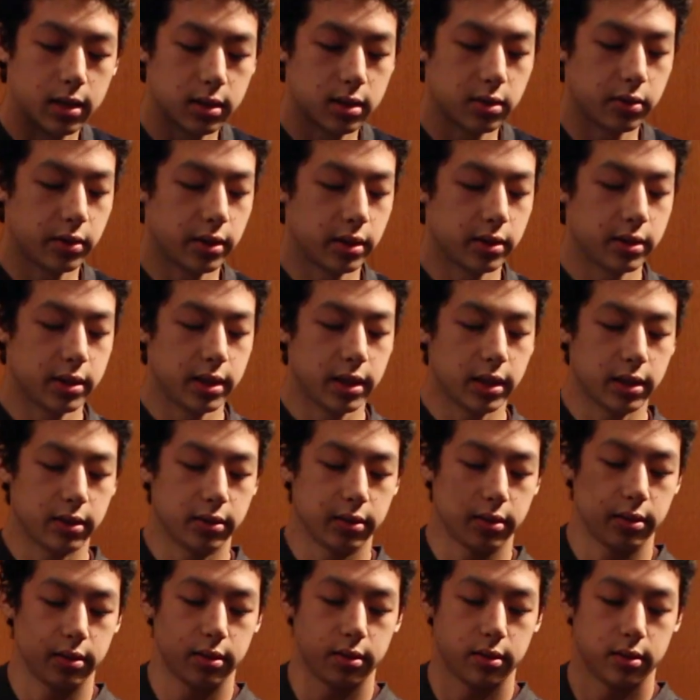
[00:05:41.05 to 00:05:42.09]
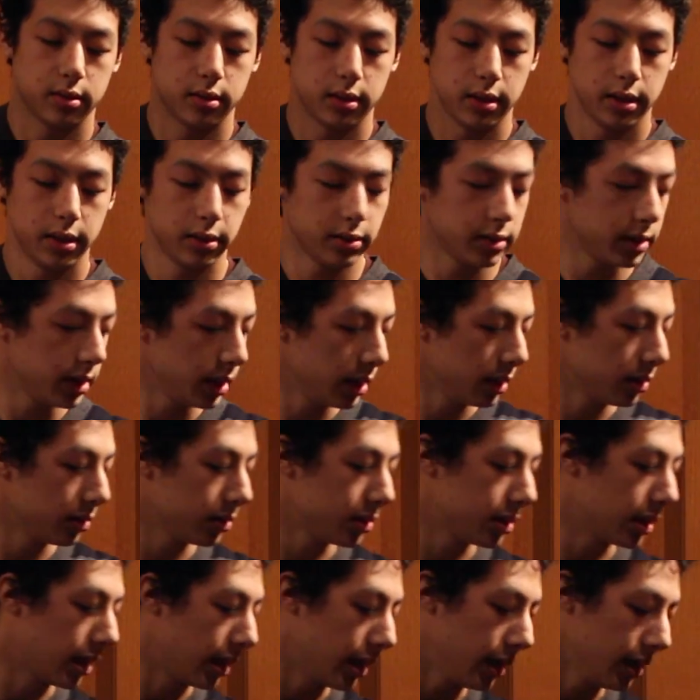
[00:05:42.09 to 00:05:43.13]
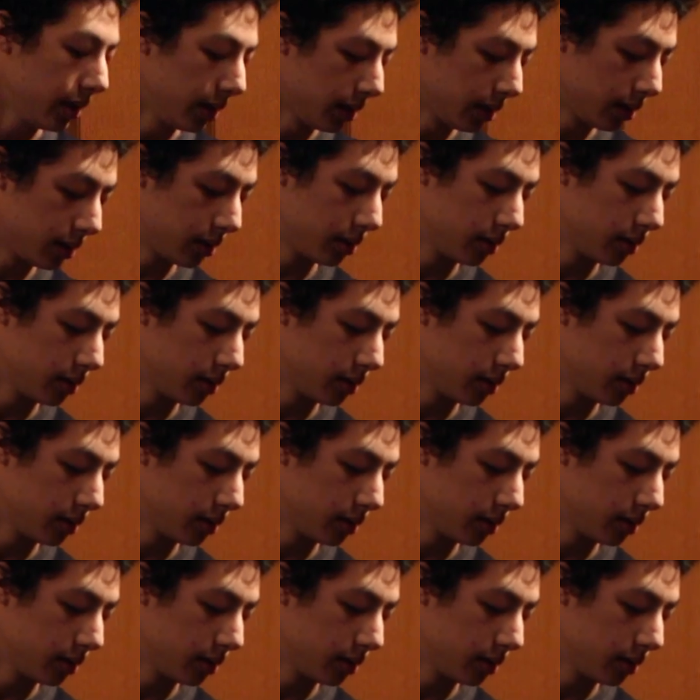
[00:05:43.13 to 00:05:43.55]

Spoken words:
So here's the other side.